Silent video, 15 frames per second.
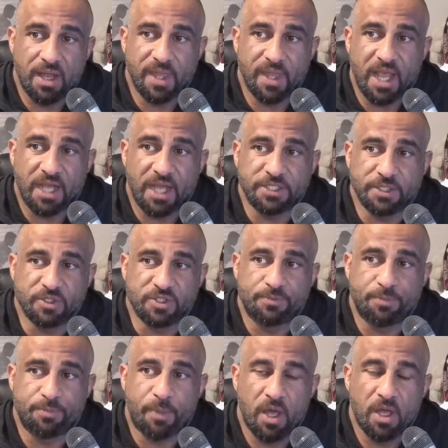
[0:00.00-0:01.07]
that actually
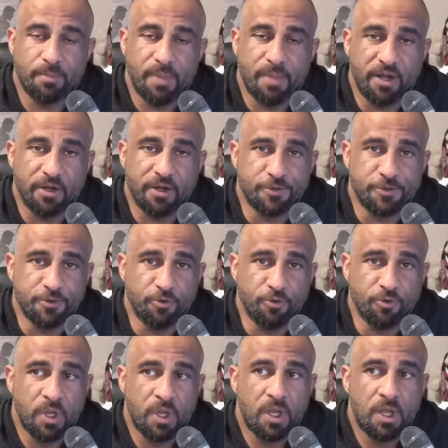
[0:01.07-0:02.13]
respond better
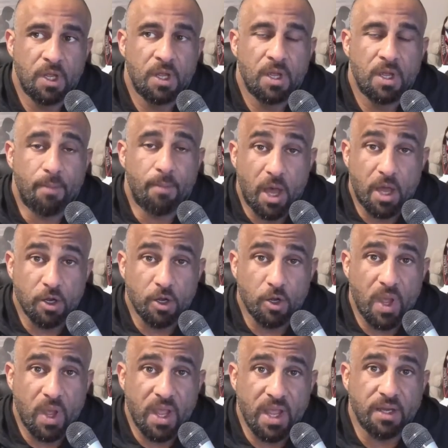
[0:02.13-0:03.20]
to
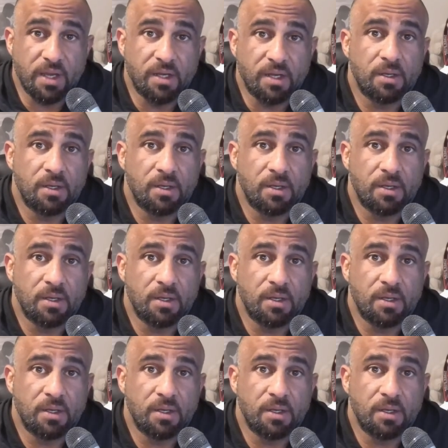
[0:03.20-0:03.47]
moderate weight